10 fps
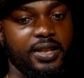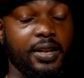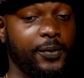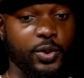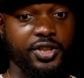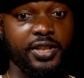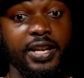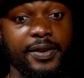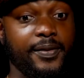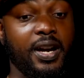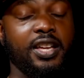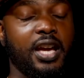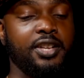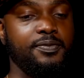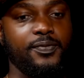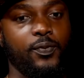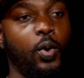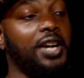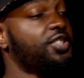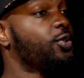Unfortunately, I've I, I
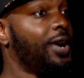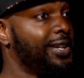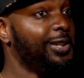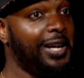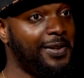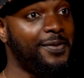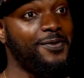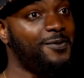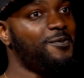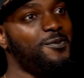watched quite a lot of